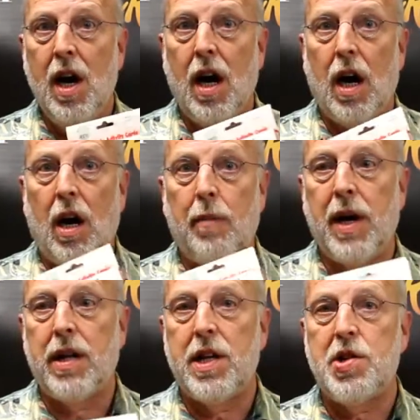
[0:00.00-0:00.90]

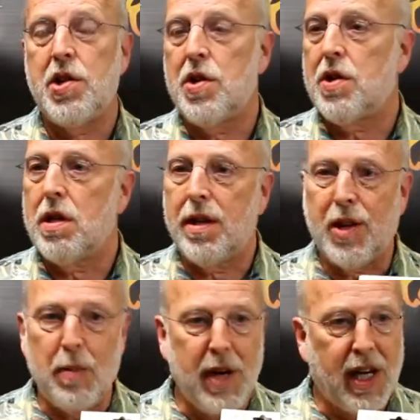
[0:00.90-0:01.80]
And this is
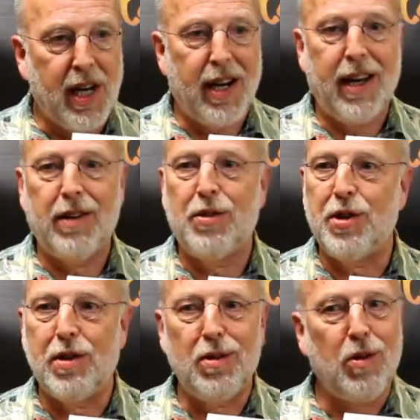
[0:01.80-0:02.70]
the beginning
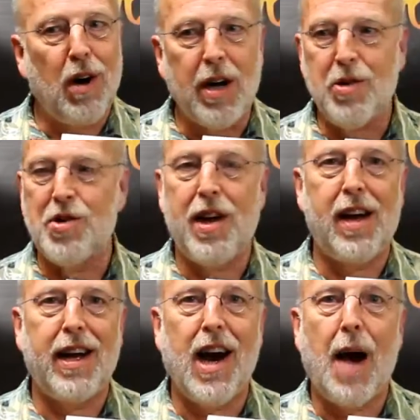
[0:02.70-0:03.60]
to
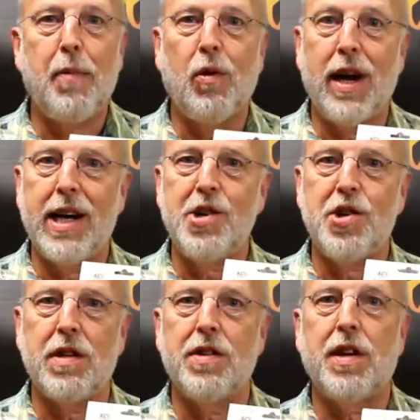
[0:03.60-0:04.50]
understanding
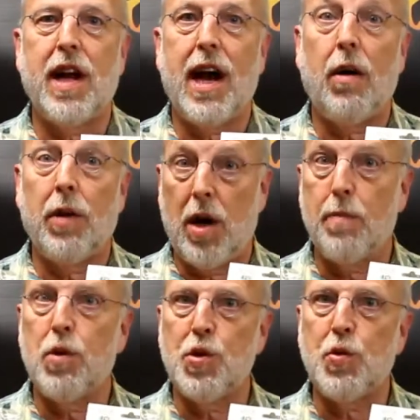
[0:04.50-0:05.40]
operations and how
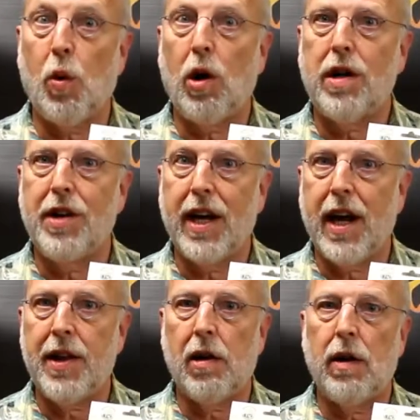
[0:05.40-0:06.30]
numbers work
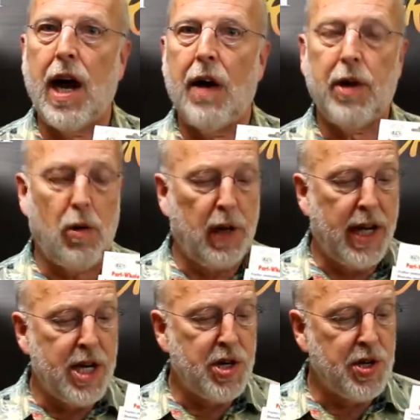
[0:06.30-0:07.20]
together and how their
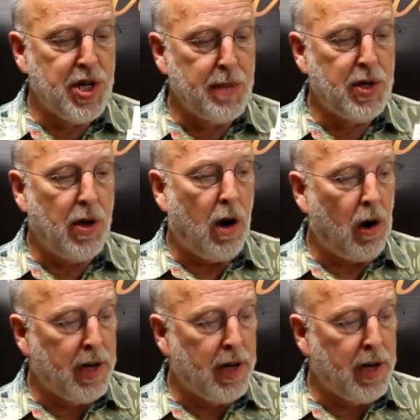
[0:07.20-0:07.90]
relationships are.